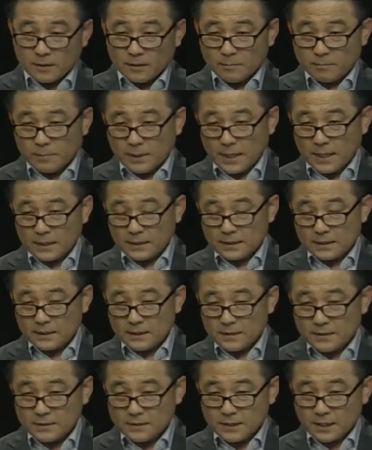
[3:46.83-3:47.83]
but in
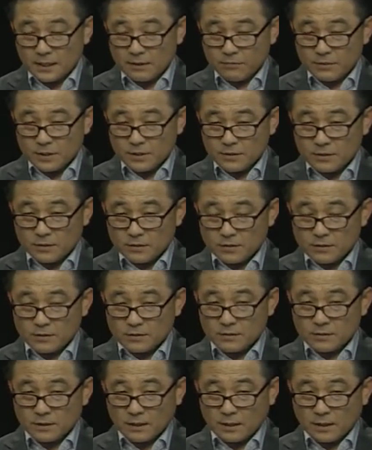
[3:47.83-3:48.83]
the CA
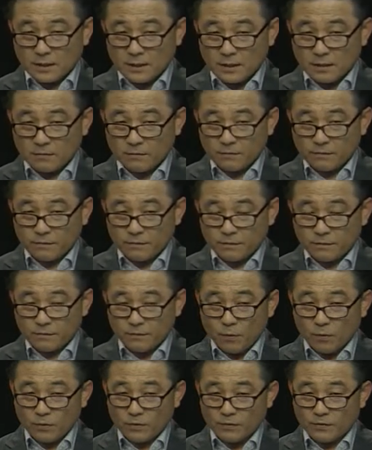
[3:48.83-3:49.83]
researchers are
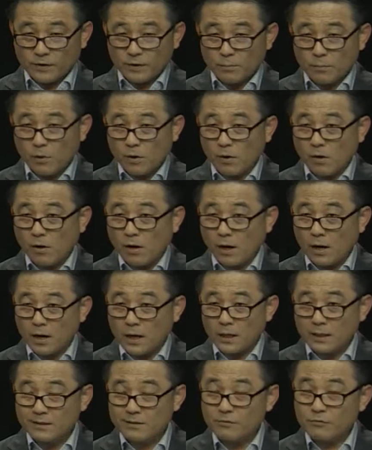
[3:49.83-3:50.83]
focusing more
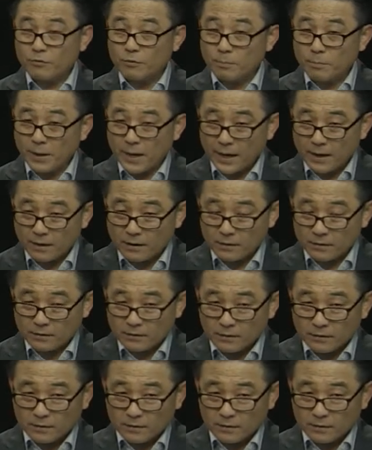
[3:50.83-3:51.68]
on the repair.